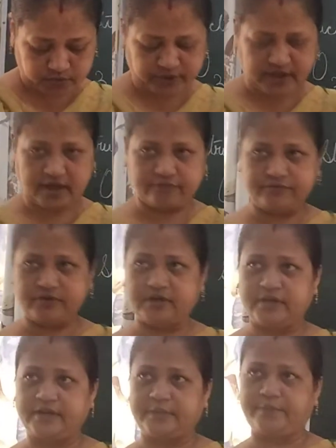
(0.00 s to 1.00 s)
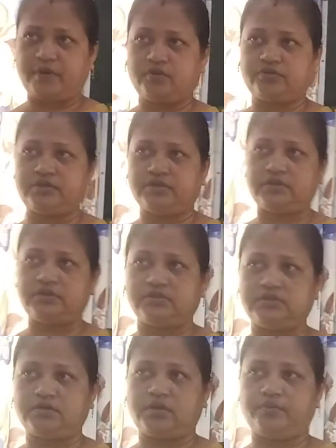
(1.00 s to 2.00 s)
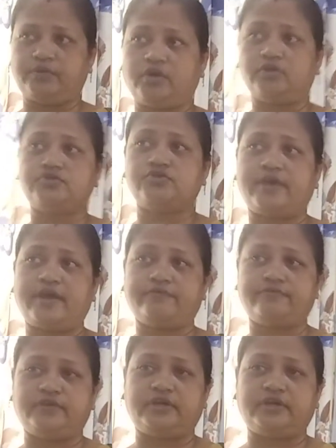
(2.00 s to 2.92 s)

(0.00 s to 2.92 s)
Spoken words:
we have learned about we also have